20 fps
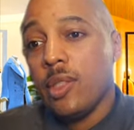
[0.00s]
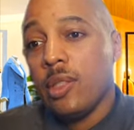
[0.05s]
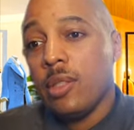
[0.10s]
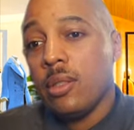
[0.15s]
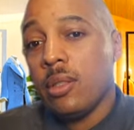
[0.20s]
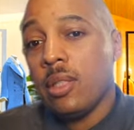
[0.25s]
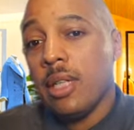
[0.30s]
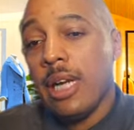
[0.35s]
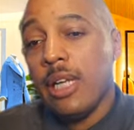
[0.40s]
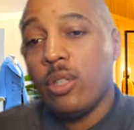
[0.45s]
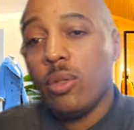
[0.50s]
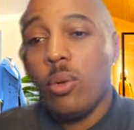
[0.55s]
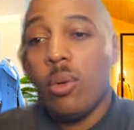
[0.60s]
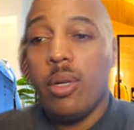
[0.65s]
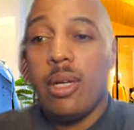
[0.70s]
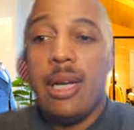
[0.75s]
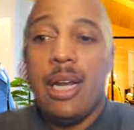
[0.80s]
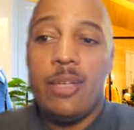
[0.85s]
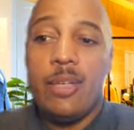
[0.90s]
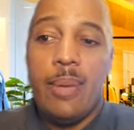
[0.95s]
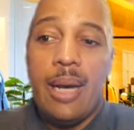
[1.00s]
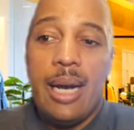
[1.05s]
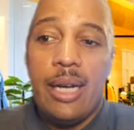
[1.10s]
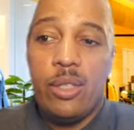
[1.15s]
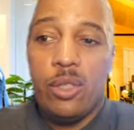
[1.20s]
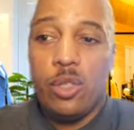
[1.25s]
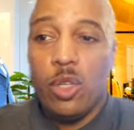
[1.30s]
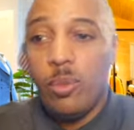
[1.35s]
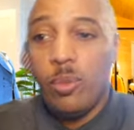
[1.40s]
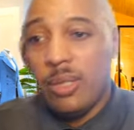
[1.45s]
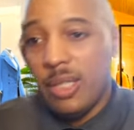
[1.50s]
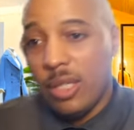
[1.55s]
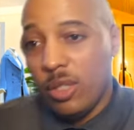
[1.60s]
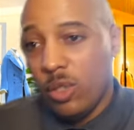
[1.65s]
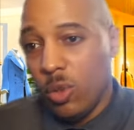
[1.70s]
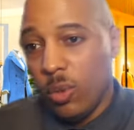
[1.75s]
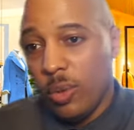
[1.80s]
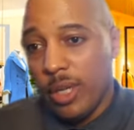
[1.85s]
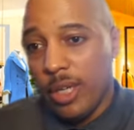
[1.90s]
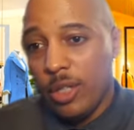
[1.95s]
today's quote of the day is by Ice Cube. He says,
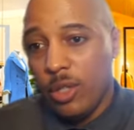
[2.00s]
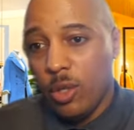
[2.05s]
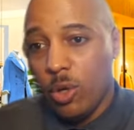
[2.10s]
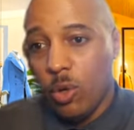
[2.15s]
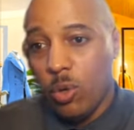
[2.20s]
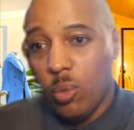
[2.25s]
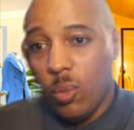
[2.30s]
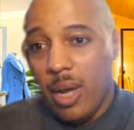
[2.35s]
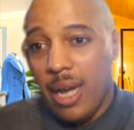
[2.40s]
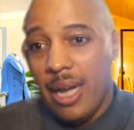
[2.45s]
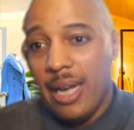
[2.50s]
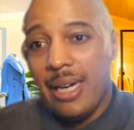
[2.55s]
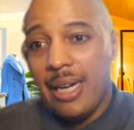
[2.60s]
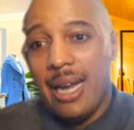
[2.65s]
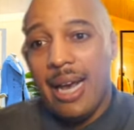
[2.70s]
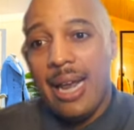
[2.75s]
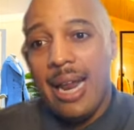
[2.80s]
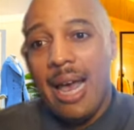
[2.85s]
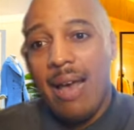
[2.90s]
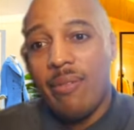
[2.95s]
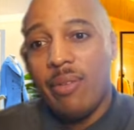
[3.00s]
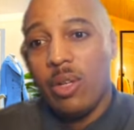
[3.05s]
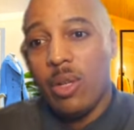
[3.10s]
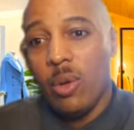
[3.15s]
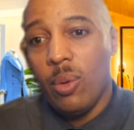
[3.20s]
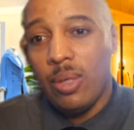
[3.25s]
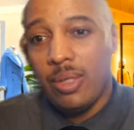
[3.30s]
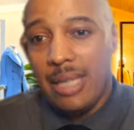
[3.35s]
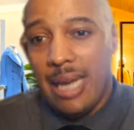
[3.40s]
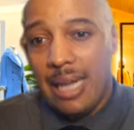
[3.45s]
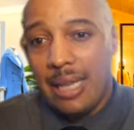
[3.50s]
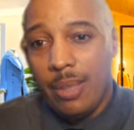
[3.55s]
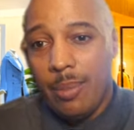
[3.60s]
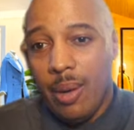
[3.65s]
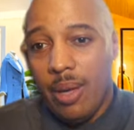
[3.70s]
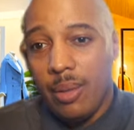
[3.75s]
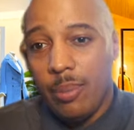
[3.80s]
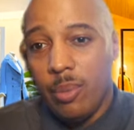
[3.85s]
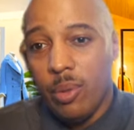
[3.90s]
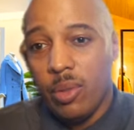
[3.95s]
"Doing it your own way, not having to go exactly
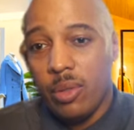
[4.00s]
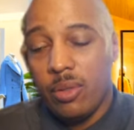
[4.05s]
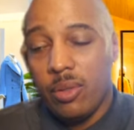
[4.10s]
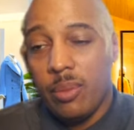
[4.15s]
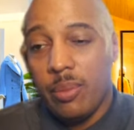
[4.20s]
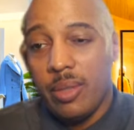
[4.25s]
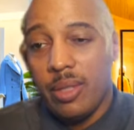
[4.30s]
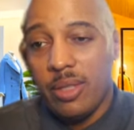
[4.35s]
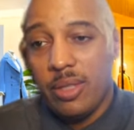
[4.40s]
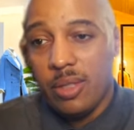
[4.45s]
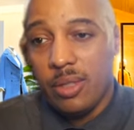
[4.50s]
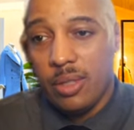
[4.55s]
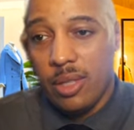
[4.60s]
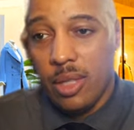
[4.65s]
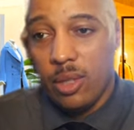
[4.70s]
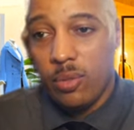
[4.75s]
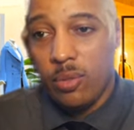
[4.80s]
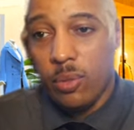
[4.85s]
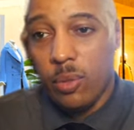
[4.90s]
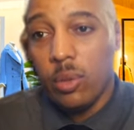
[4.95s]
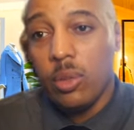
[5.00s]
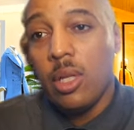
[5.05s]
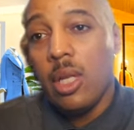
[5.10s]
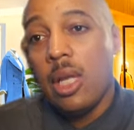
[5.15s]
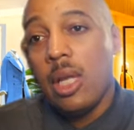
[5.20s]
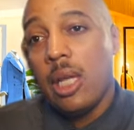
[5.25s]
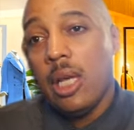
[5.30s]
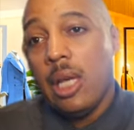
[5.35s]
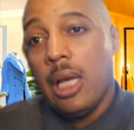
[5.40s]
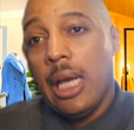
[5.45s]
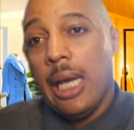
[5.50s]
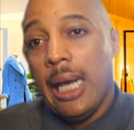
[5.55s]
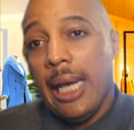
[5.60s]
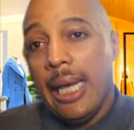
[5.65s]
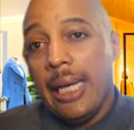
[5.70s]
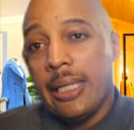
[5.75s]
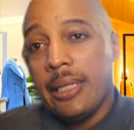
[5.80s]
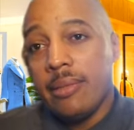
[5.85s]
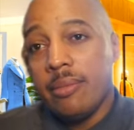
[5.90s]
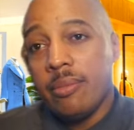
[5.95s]
by the book to be successful."
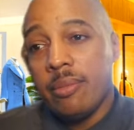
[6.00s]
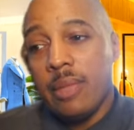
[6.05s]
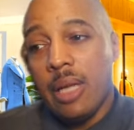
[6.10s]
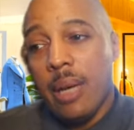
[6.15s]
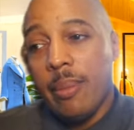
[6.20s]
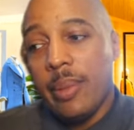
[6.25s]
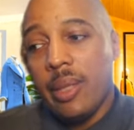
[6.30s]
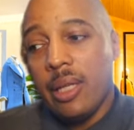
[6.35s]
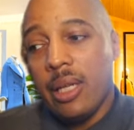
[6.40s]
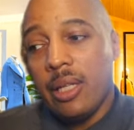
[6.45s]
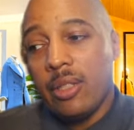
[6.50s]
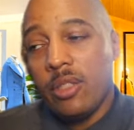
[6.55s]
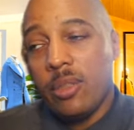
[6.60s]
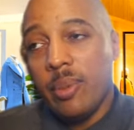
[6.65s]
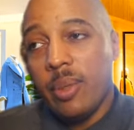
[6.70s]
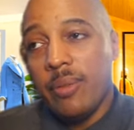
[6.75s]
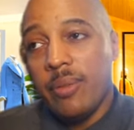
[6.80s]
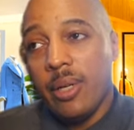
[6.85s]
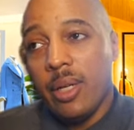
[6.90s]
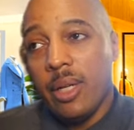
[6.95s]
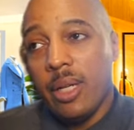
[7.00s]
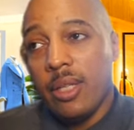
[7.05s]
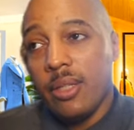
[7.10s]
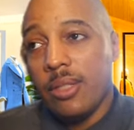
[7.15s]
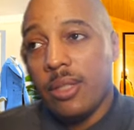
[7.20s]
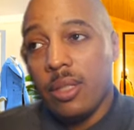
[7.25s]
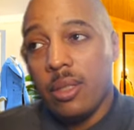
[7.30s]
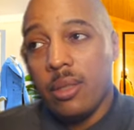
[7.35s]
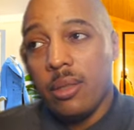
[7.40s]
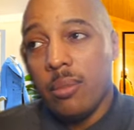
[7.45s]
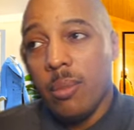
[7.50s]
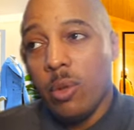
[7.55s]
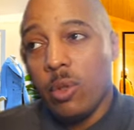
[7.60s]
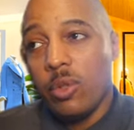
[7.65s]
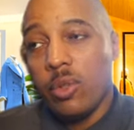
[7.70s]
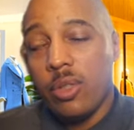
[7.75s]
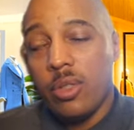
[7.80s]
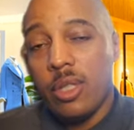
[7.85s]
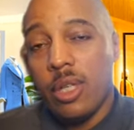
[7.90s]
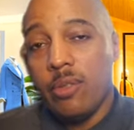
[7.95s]
And I mean, let's be realistic. The most
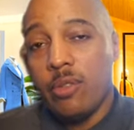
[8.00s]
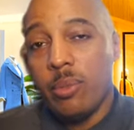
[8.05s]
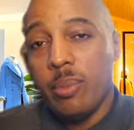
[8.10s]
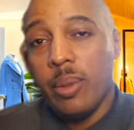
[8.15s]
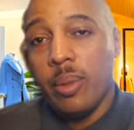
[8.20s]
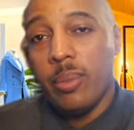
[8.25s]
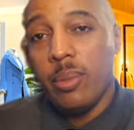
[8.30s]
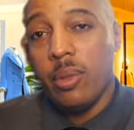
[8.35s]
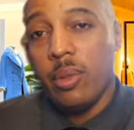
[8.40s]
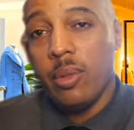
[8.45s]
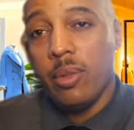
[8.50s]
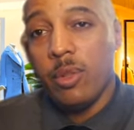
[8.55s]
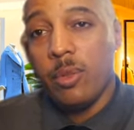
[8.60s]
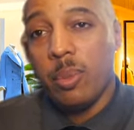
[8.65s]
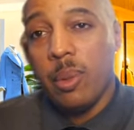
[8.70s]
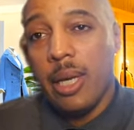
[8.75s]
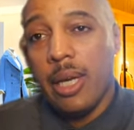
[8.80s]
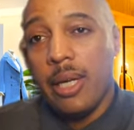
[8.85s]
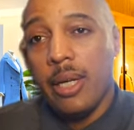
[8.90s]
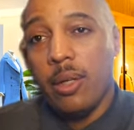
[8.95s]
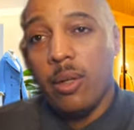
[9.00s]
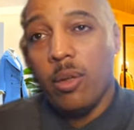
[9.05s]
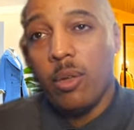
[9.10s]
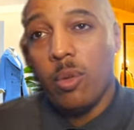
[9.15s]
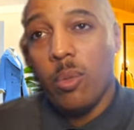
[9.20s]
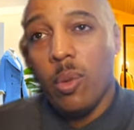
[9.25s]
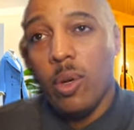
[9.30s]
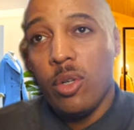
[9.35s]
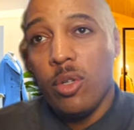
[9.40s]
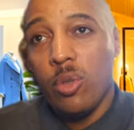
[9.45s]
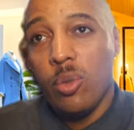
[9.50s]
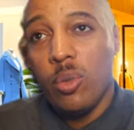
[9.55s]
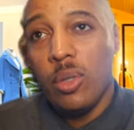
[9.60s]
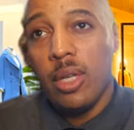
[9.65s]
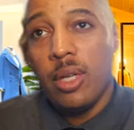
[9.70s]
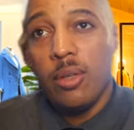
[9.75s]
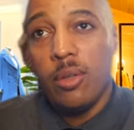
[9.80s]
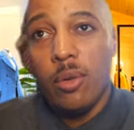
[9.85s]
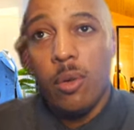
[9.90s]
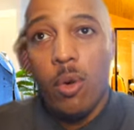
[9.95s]
successful people on this planet are the ones who did
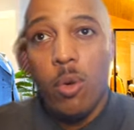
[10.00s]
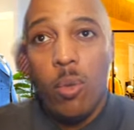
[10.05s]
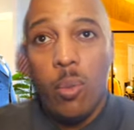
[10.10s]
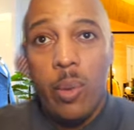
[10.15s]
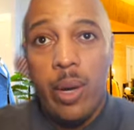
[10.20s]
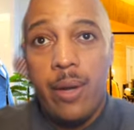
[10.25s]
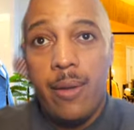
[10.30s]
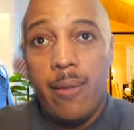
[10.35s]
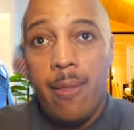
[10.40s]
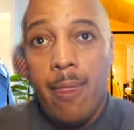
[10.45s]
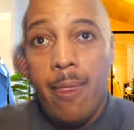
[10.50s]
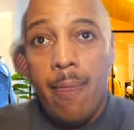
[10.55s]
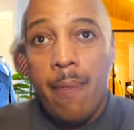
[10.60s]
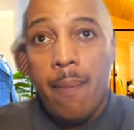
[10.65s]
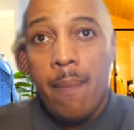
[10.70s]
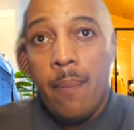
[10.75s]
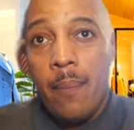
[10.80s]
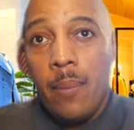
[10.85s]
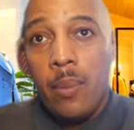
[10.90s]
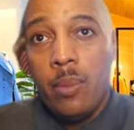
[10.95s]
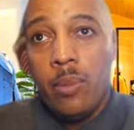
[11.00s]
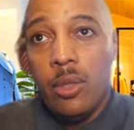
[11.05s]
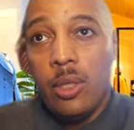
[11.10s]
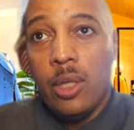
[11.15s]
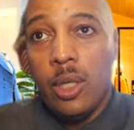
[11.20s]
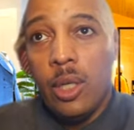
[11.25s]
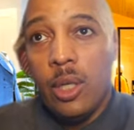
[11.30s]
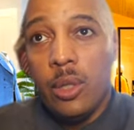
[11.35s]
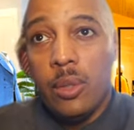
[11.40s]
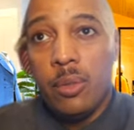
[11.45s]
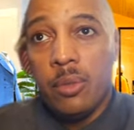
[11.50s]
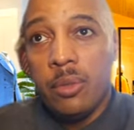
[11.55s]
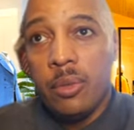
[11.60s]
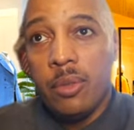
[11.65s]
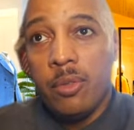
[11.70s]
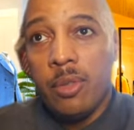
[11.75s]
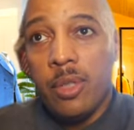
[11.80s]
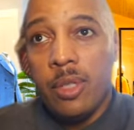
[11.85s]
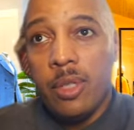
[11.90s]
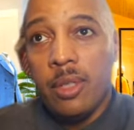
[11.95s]
it their own way. You know, the
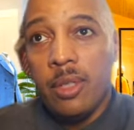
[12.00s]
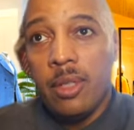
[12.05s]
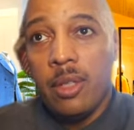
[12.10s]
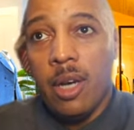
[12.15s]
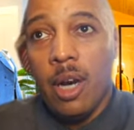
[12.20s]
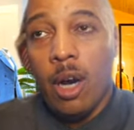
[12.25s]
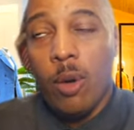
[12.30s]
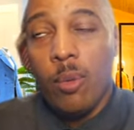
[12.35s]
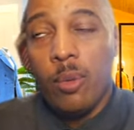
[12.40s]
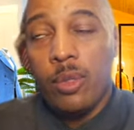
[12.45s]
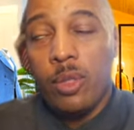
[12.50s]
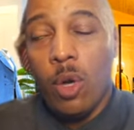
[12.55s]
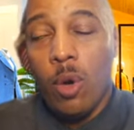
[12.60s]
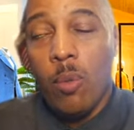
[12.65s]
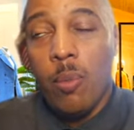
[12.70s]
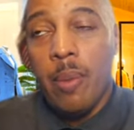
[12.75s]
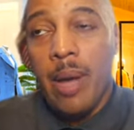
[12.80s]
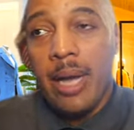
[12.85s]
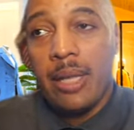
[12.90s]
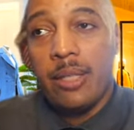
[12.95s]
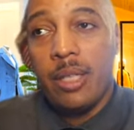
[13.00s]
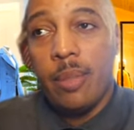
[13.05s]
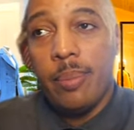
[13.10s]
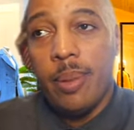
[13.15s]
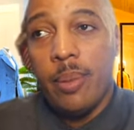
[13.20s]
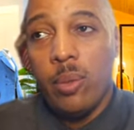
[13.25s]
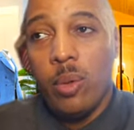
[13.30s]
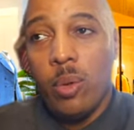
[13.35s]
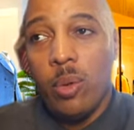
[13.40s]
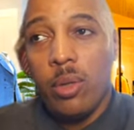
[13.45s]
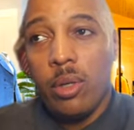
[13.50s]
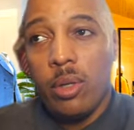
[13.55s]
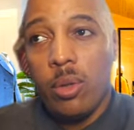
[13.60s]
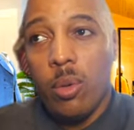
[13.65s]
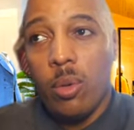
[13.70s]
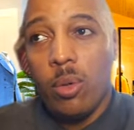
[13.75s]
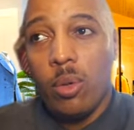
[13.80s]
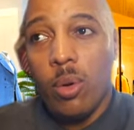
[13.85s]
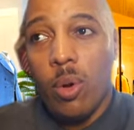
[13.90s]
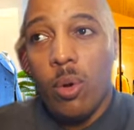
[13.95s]
re- I always go back to the people who are the
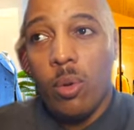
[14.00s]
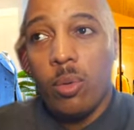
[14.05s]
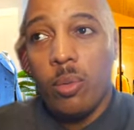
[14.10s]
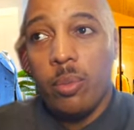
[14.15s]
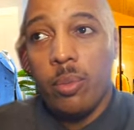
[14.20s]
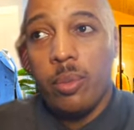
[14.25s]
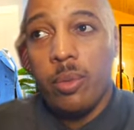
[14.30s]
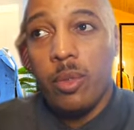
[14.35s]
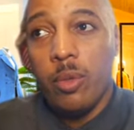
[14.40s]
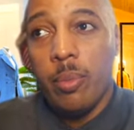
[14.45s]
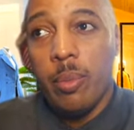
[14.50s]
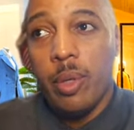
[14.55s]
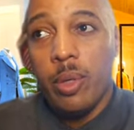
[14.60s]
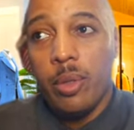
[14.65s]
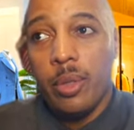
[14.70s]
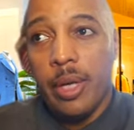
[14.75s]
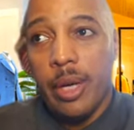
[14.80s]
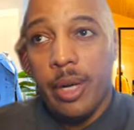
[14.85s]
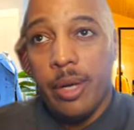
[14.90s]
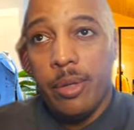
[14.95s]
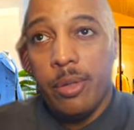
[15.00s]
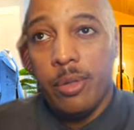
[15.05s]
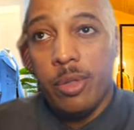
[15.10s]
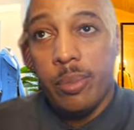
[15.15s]
quote unquote the billionaires, the